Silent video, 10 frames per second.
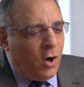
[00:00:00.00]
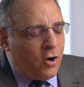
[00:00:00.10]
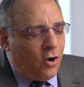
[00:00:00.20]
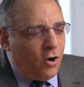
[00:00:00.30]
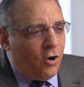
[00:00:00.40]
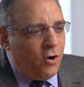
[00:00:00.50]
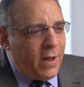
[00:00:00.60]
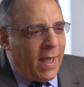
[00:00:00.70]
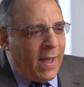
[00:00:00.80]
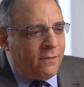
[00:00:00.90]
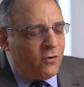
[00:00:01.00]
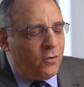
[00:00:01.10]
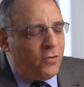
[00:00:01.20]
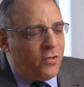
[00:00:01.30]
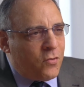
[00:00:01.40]
occurred
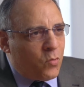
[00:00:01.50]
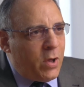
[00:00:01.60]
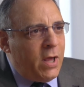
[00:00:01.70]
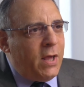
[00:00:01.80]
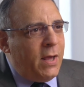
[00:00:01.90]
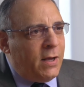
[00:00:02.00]
after 3